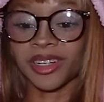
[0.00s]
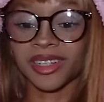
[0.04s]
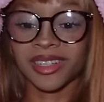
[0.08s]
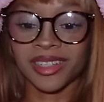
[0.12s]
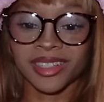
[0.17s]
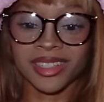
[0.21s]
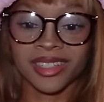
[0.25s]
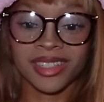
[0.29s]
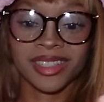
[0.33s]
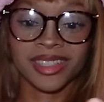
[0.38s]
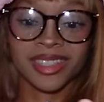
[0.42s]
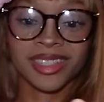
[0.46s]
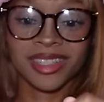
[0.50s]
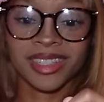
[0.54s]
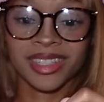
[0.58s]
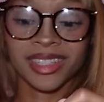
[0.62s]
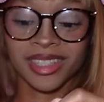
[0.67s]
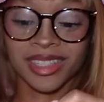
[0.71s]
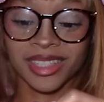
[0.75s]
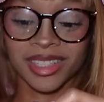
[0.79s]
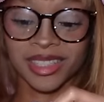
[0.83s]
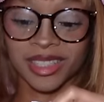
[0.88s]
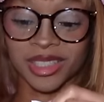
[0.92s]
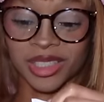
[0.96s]

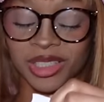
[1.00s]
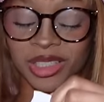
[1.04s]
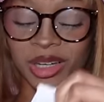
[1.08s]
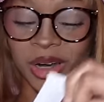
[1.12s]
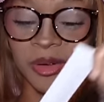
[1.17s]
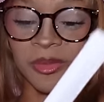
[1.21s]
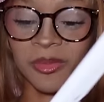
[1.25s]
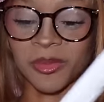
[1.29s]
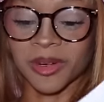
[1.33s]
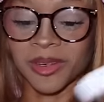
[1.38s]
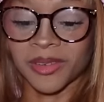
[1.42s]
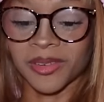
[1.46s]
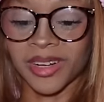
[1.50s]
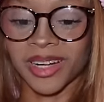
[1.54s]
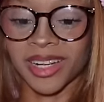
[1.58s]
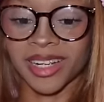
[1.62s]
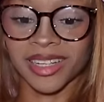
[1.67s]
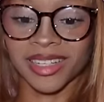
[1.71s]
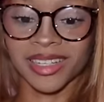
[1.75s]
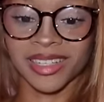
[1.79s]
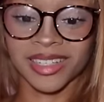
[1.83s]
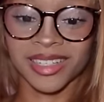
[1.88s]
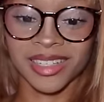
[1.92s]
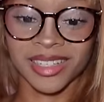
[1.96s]
This is a sharpener,
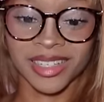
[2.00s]
right?